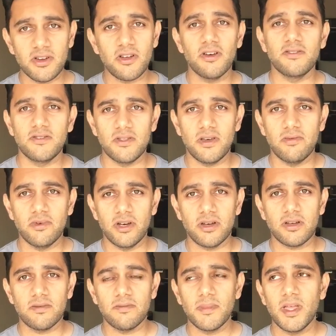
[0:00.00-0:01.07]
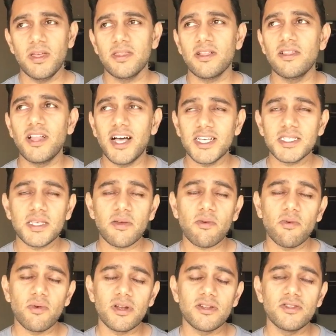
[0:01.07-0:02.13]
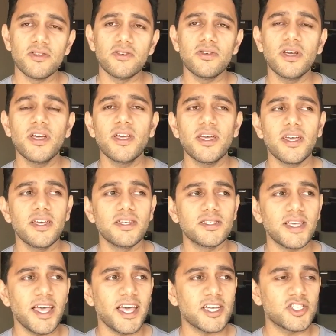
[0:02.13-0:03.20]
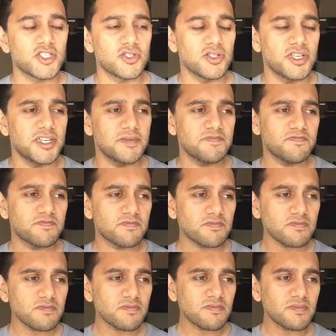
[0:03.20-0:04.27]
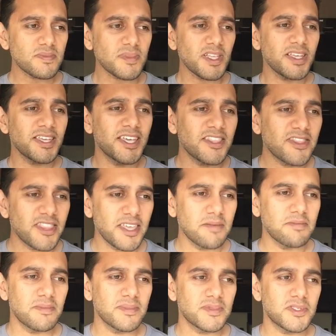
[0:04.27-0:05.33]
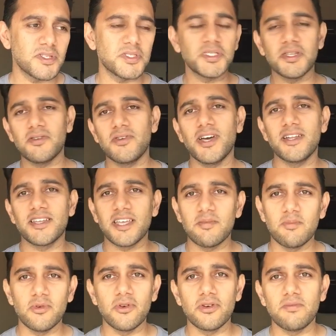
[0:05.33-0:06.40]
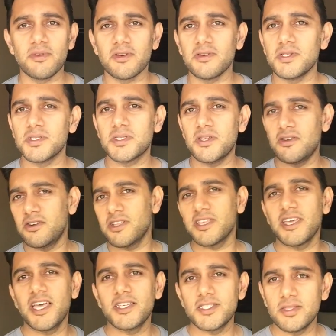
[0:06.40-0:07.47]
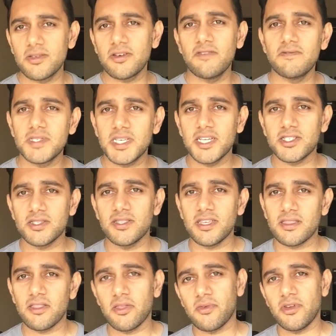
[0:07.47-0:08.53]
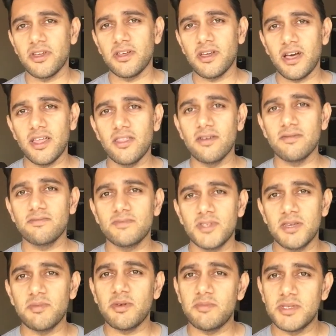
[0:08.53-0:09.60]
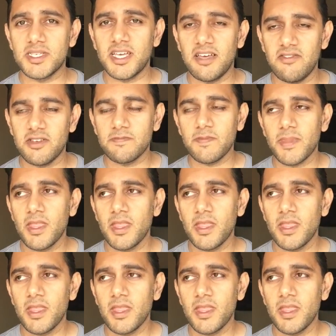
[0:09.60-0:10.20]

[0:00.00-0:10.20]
and go and do that work. The last thing we want to do is actually get them to sit around and get bored because they're not engaged in the conversation that the 3 other team members are having.